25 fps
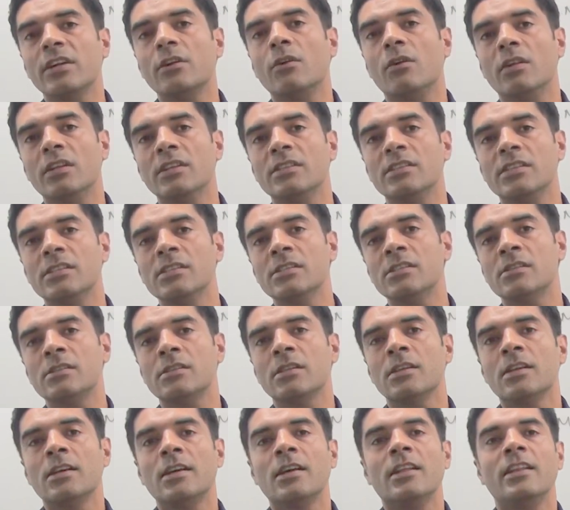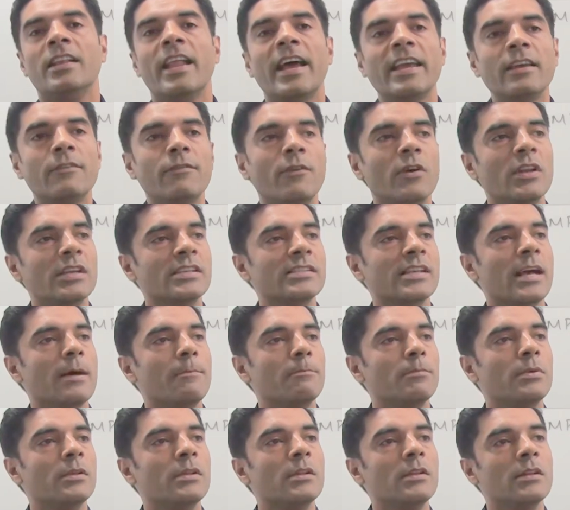colleges, like for
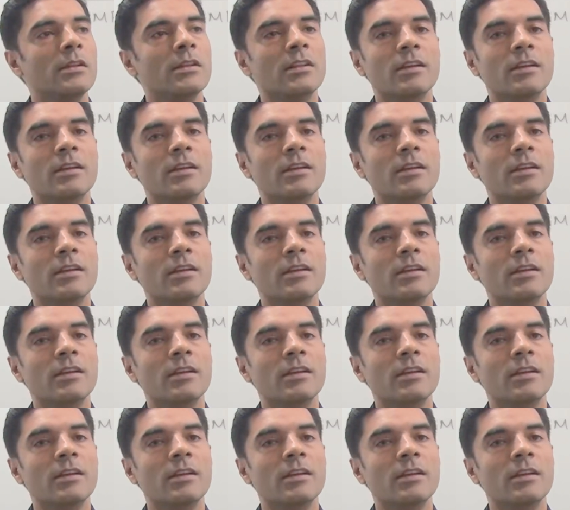example